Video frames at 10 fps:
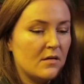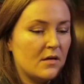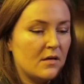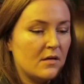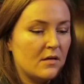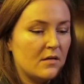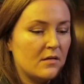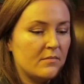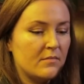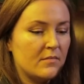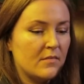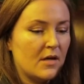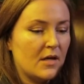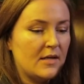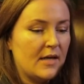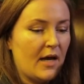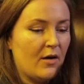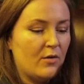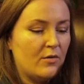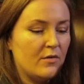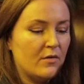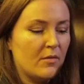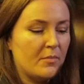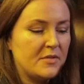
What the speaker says: allowed a